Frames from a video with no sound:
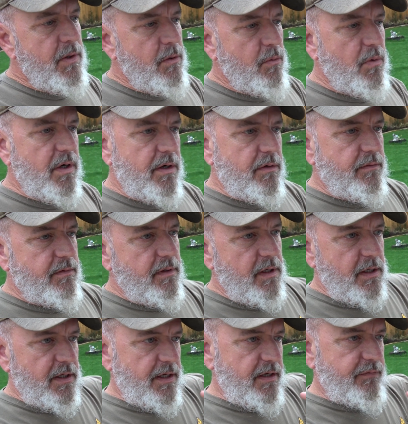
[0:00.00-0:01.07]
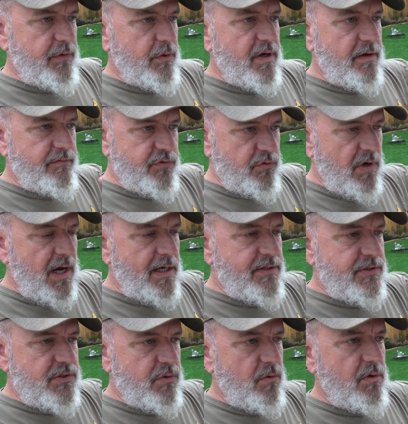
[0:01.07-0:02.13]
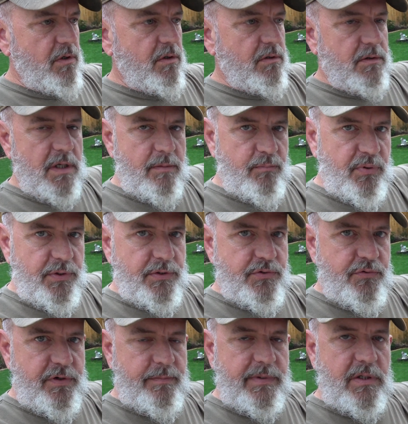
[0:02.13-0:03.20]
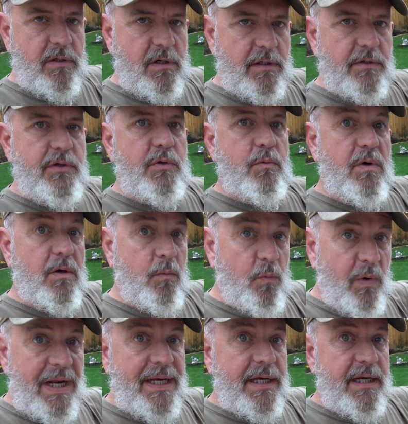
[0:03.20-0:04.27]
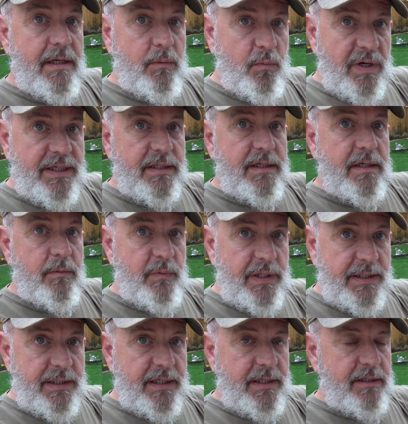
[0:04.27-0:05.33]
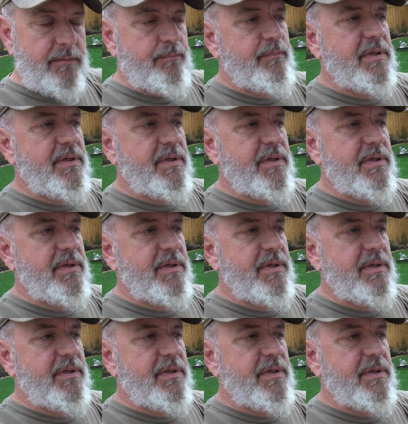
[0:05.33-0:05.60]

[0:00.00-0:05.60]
where if you have dry soil and put a treatment on, you want to wet it in, wet it in, wet it in,